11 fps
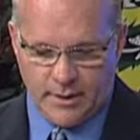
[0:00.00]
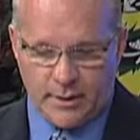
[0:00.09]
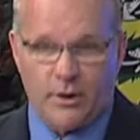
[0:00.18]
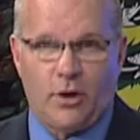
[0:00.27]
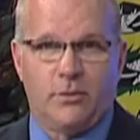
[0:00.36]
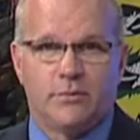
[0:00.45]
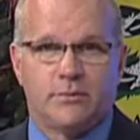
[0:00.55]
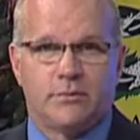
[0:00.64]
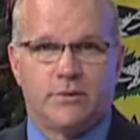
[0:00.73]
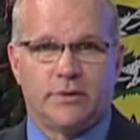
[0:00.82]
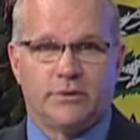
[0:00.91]
you know
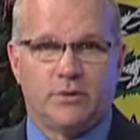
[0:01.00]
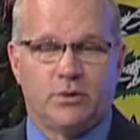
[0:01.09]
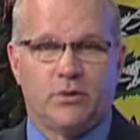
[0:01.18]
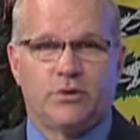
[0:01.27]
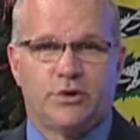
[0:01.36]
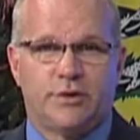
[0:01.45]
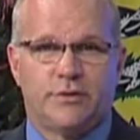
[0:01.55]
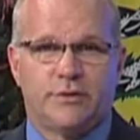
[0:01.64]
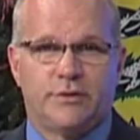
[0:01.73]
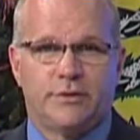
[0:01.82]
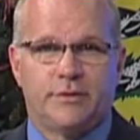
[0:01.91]
the
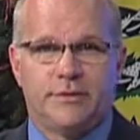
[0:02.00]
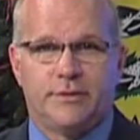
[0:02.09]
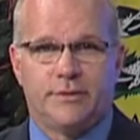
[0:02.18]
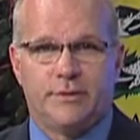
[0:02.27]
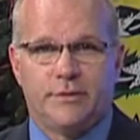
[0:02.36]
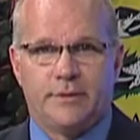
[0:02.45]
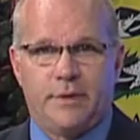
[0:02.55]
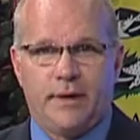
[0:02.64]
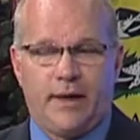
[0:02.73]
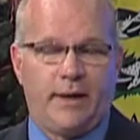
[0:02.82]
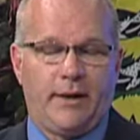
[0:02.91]
solutions,
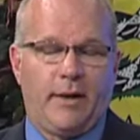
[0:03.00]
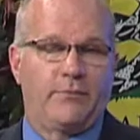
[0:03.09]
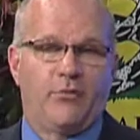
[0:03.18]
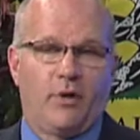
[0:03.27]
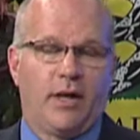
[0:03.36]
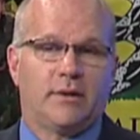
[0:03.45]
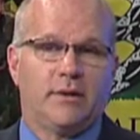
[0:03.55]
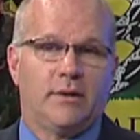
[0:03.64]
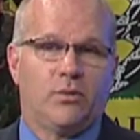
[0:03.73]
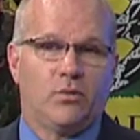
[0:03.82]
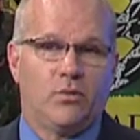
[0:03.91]
and and
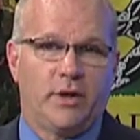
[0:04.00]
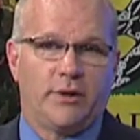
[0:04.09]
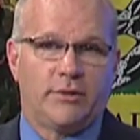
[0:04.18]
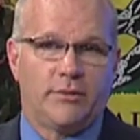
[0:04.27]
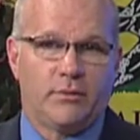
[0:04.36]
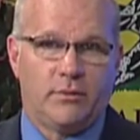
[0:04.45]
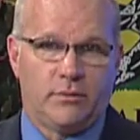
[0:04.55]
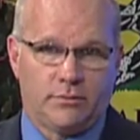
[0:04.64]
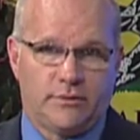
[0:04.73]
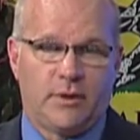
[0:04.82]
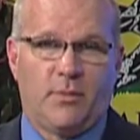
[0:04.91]
frankly, with
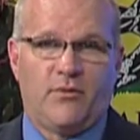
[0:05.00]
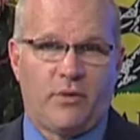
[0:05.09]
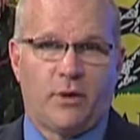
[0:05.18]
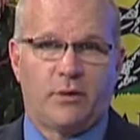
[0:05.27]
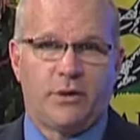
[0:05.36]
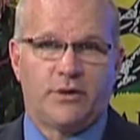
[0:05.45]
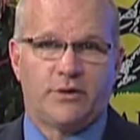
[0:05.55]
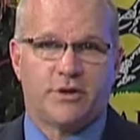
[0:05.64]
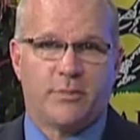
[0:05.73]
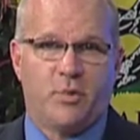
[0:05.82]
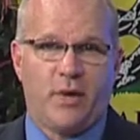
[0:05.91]
some of our
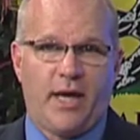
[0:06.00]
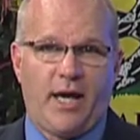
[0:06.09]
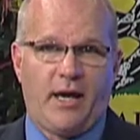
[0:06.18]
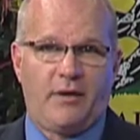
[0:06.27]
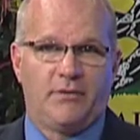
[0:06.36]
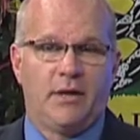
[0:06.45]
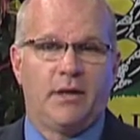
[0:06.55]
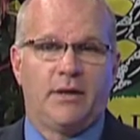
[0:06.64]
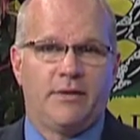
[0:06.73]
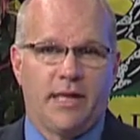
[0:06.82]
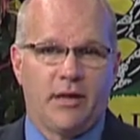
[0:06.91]
leadership we have,
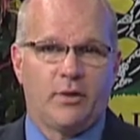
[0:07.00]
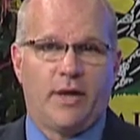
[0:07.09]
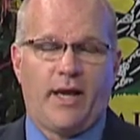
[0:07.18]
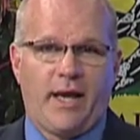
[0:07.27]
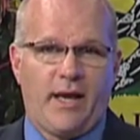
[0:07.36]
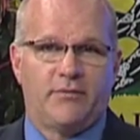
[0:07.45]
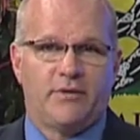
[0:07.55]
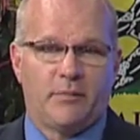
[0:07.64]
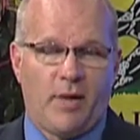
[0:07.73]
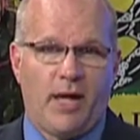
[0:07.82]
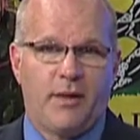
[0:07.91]
they don't have,
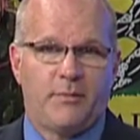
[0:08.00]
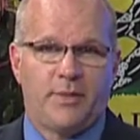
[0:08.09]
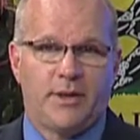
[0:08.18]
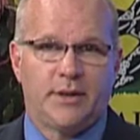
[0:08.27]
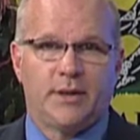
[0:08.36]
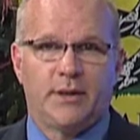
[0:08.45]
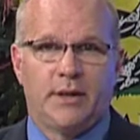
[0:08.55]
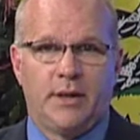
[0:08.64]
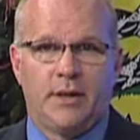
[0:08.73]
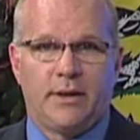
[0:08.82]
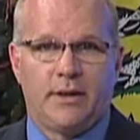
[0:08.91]
in my opinion,
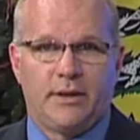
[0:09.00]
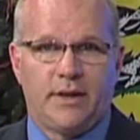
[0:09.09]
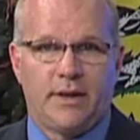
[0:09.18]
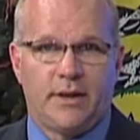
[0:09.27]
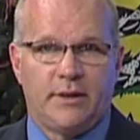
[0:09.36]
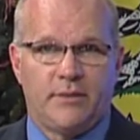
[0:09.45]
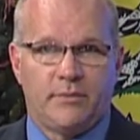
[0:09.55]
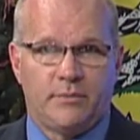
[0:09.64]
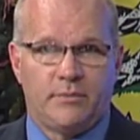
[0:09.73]
the